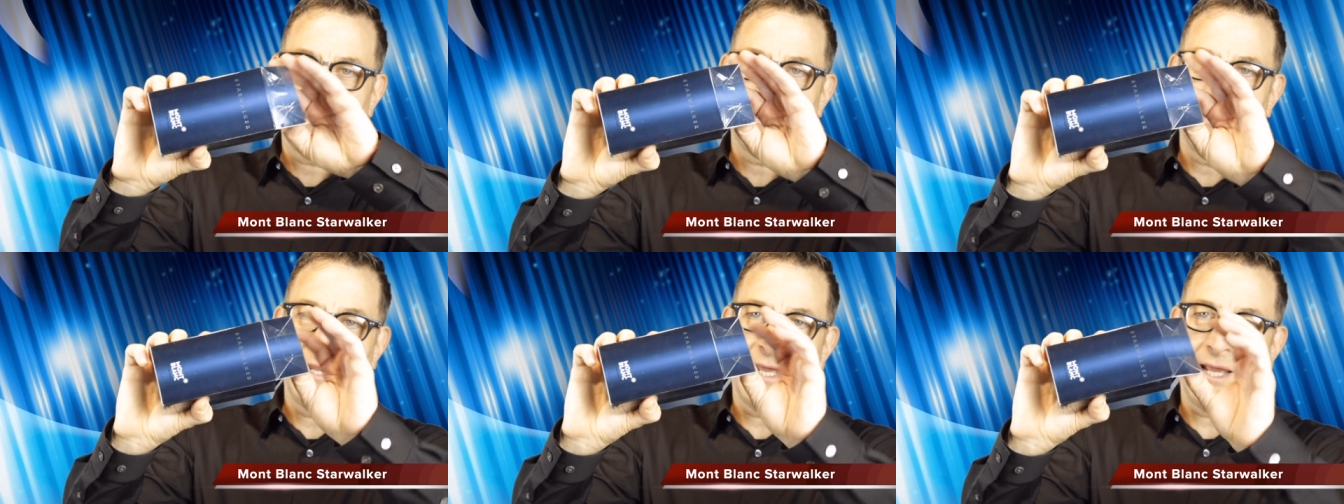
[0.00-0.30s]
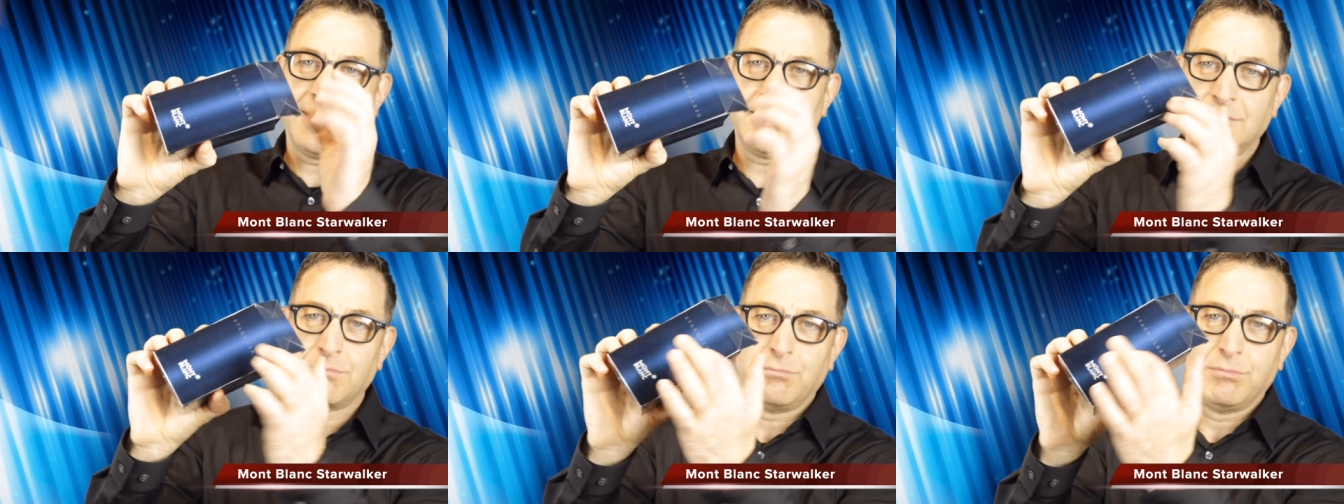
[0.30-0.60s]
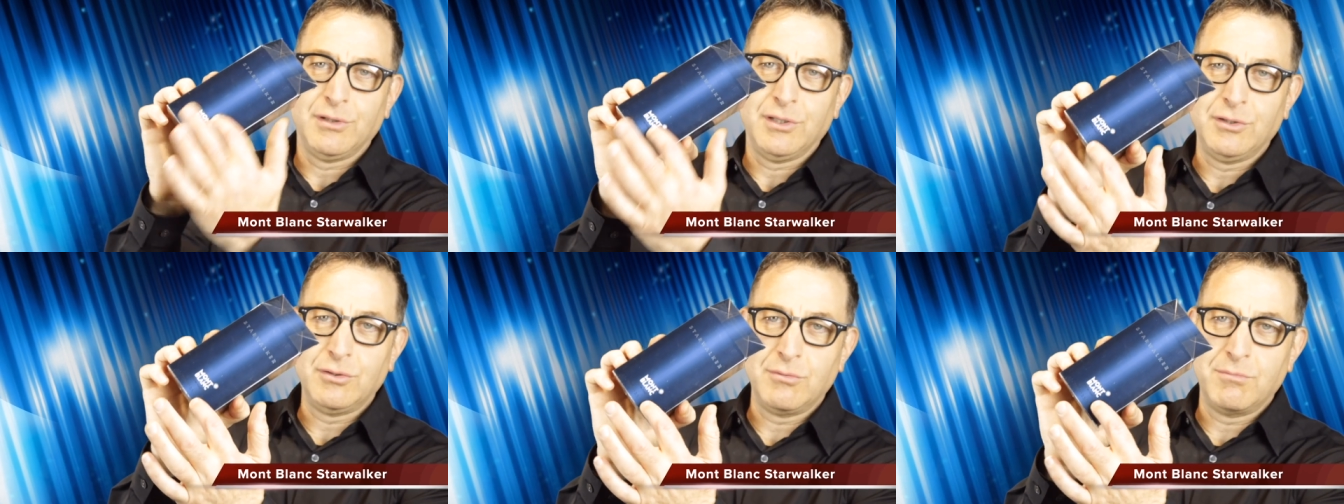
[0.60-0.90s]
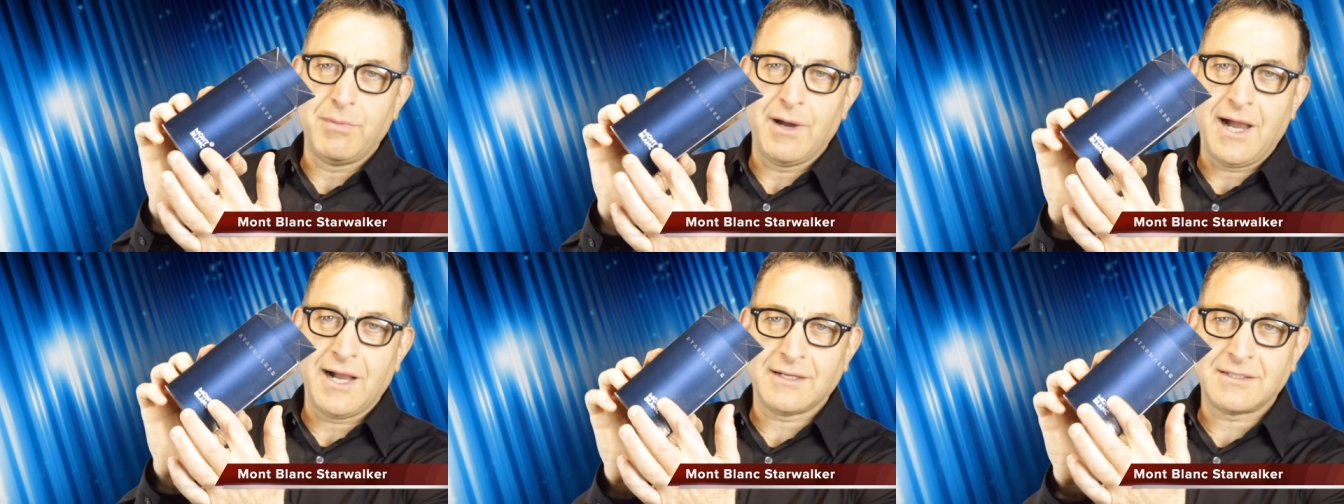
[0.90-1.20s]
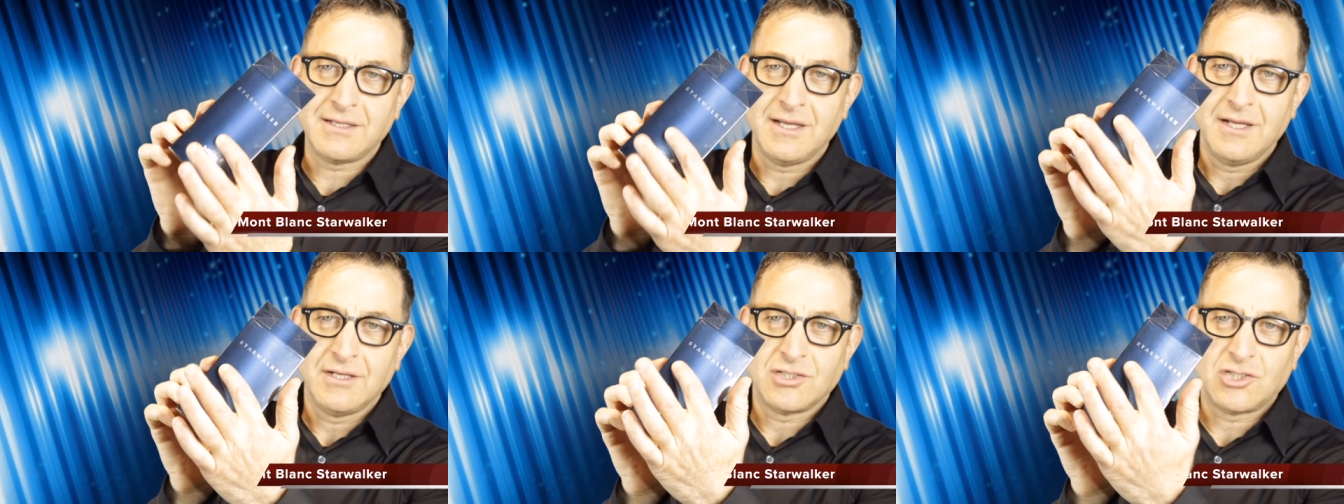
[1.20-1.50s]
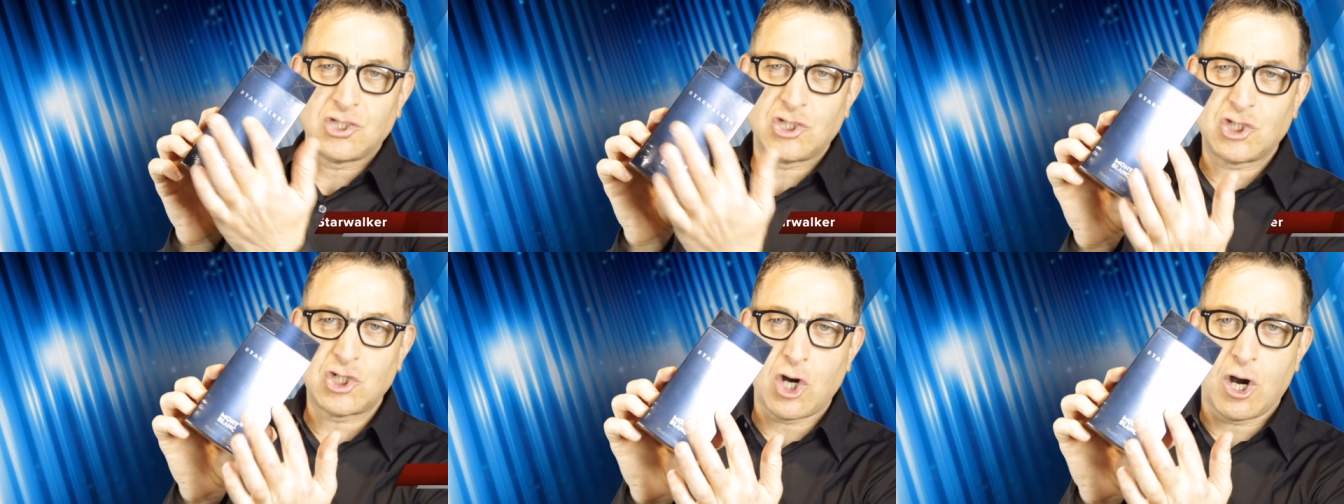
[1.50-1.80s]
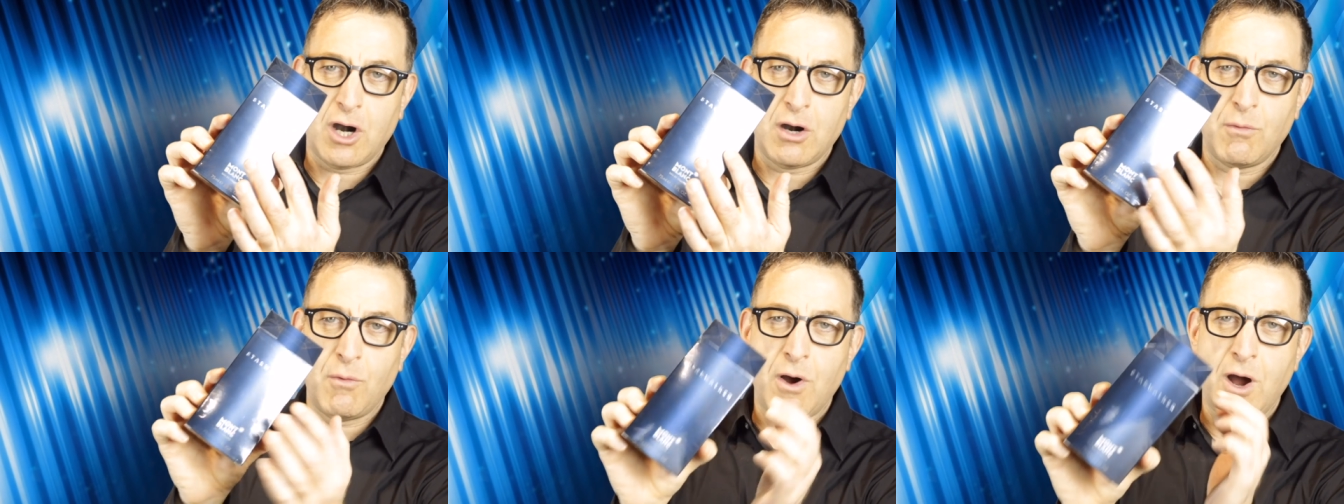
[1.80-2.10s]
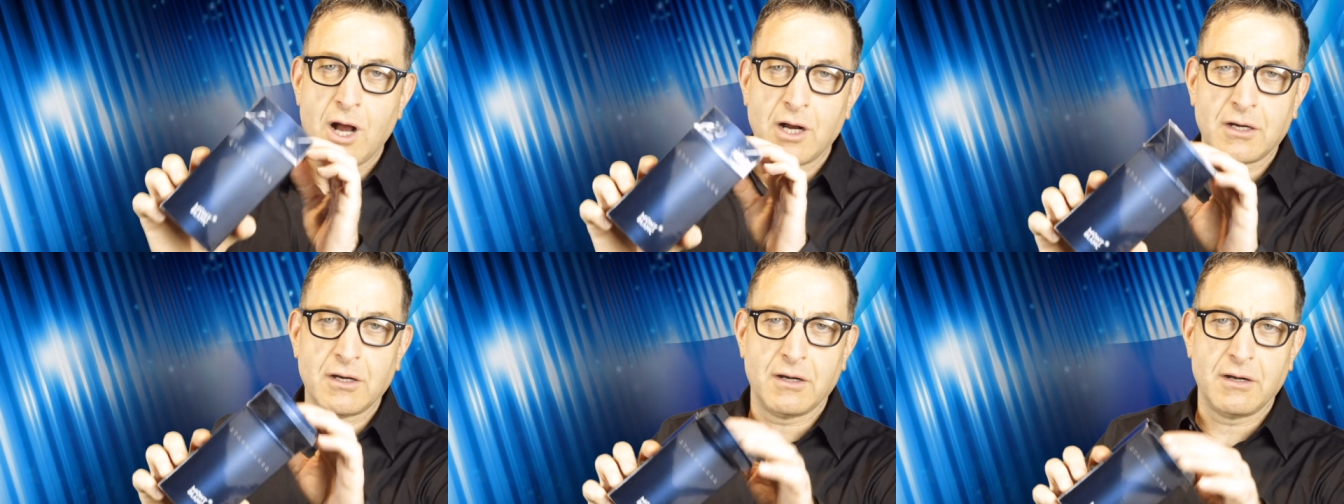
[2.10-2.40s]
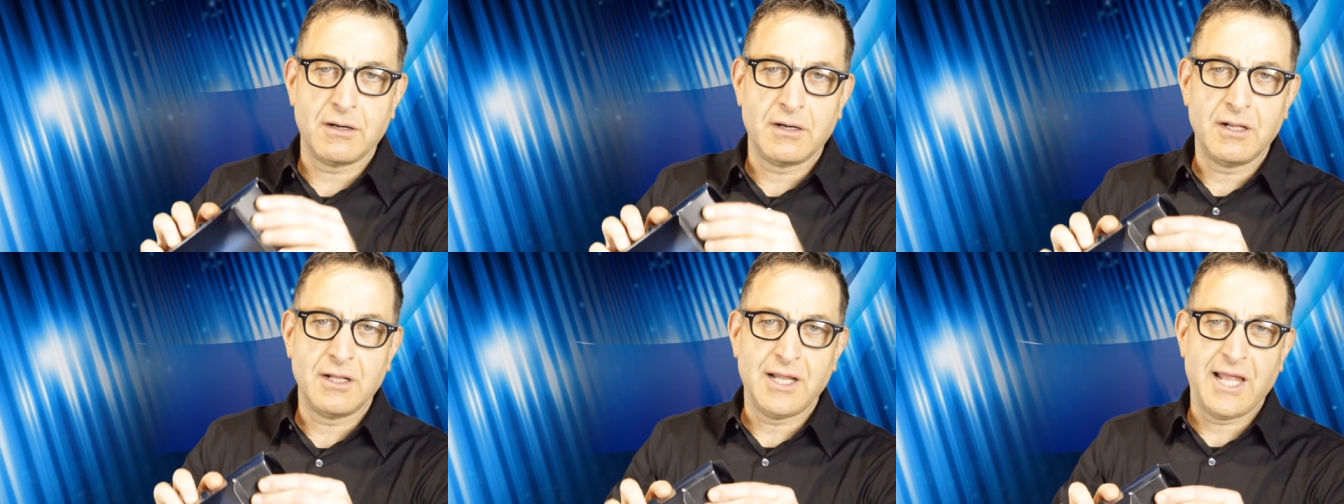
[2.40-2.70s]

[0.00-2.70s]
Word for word: Nice blue box. Starwalker,